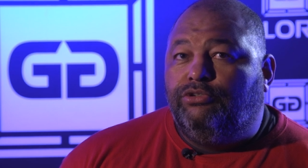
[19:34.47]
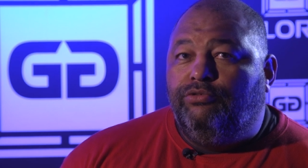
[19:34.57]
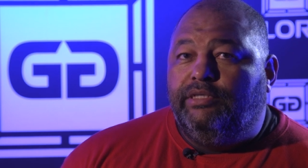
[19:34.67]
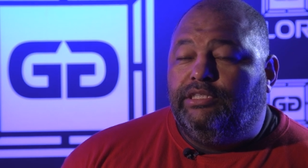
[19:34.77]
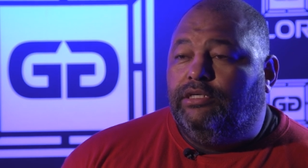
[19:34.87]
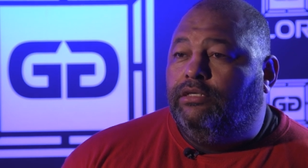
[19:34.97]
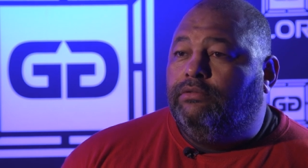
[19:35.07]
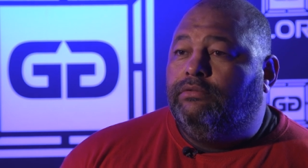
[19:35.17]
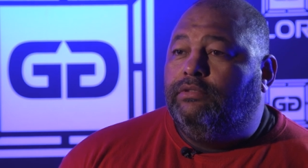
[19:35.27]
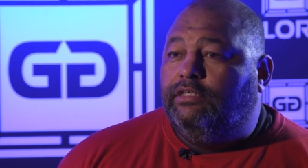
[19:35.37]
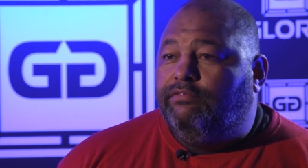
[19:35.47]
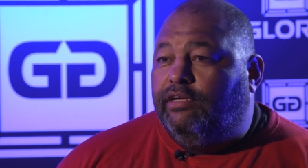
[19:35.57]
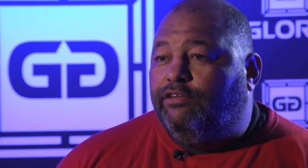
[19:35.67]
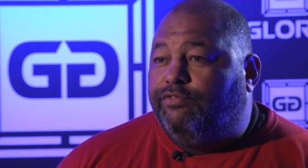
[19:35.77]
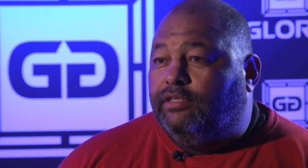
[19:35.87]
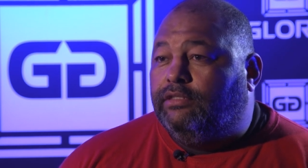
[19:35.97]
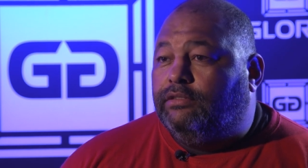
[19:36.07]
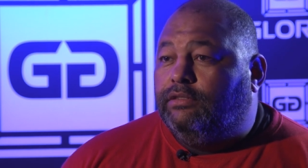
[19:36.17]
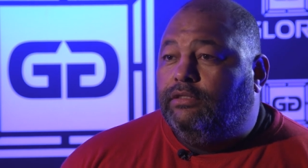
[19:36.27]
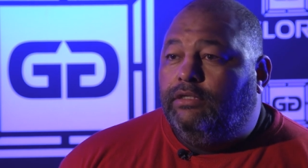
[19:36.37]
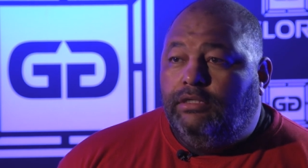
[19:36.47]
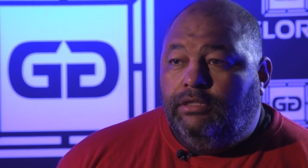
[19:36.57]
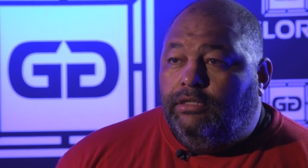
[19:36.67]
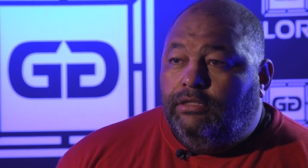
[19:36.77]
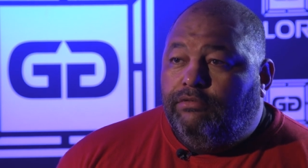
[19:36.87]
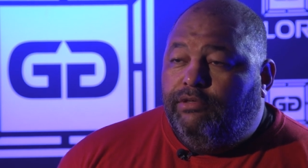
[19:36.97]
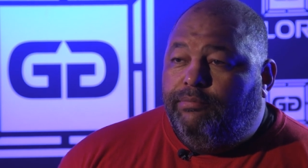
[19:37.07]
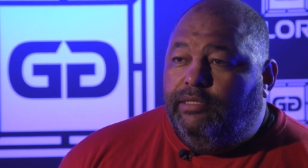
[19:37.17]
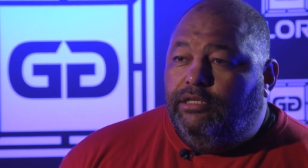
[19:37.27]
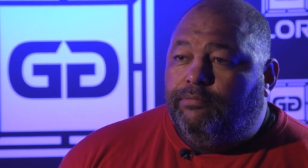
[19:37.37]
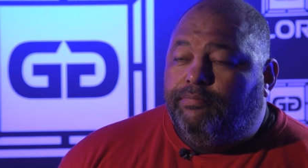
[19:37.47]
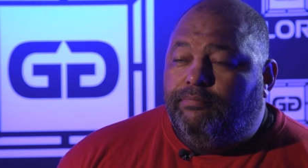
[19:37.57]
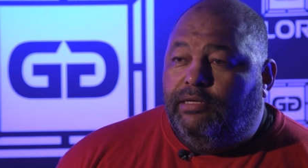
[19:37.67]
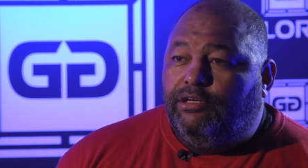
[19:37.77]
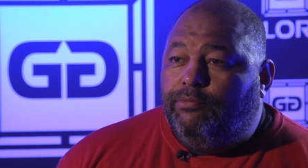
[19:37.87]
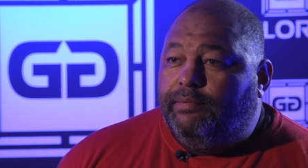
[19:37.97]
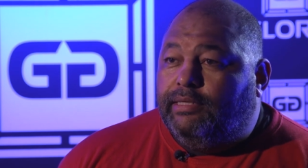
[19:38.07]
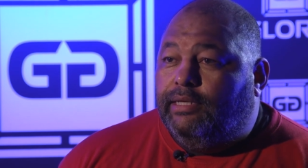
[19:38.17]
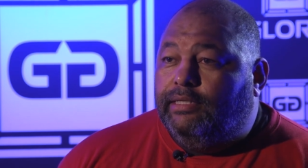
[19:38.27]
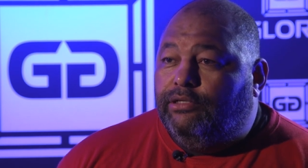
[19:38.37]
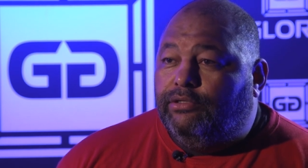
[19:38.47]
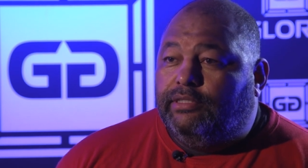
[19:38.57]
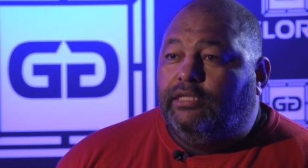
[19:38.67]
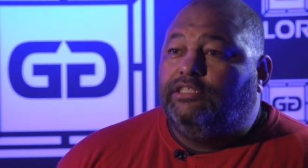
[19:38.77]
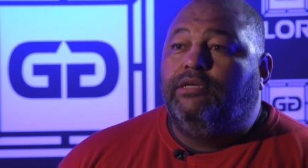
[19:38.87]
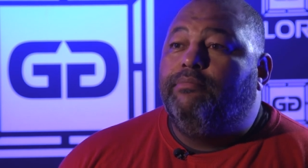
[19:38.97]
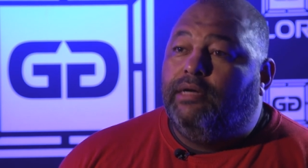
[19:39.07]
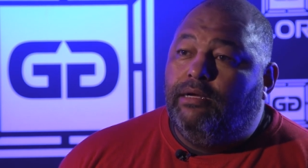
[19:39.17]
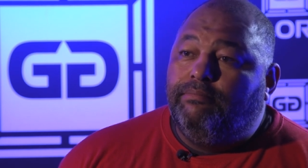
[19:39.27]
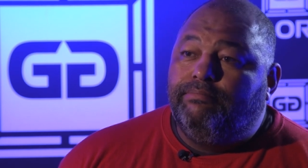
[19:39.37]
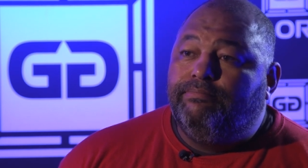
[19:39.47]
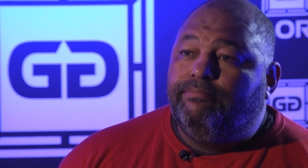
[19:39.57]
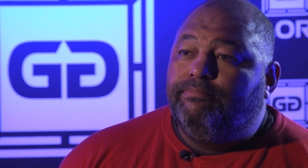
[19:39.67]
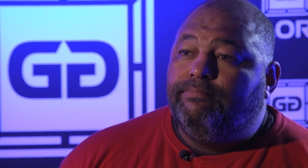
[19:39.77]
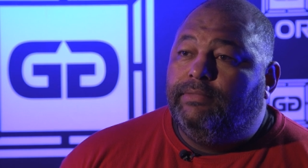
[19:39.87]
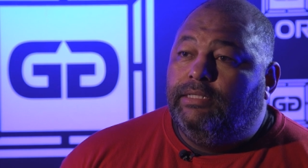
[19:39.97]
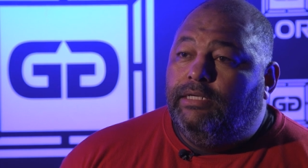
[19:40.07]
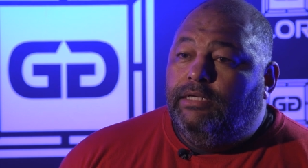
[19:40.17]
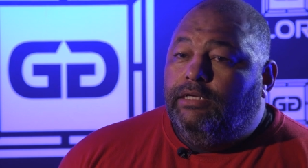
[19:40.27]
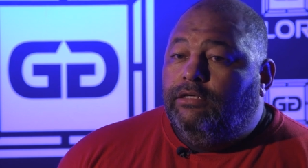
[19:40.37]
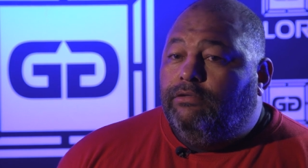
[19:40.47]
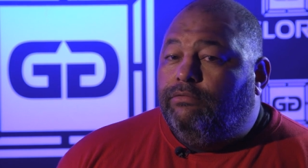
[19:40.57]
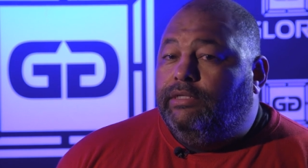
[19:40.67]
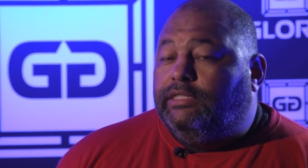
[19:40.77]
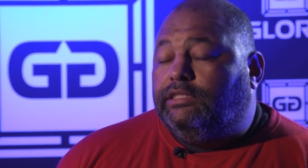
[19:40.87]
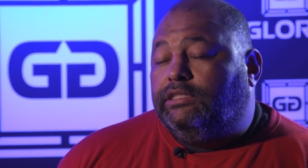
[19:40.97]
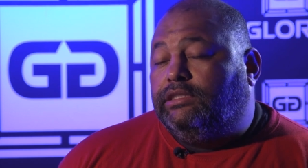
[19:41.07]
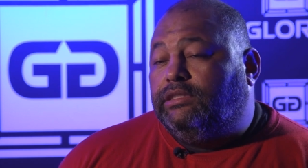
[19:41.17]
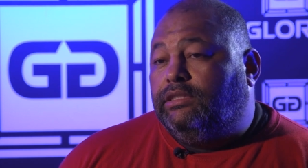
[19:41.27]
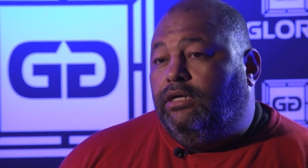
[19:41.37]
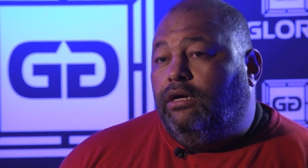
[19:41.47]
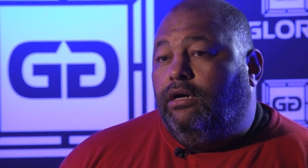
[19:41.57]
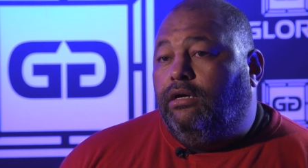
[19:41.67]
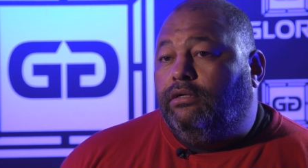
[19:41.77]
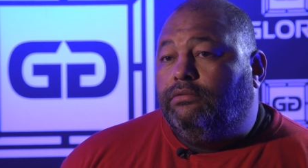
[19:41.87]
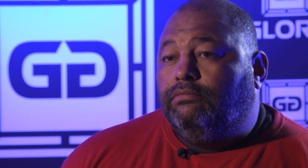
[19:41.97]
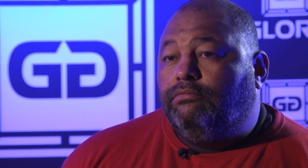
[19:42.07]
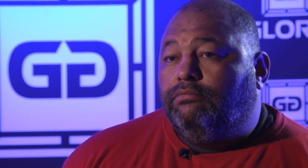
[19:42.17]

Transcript: two weeks ago in B F L. We beat up Marco Piquet and knocked out Sembram, which are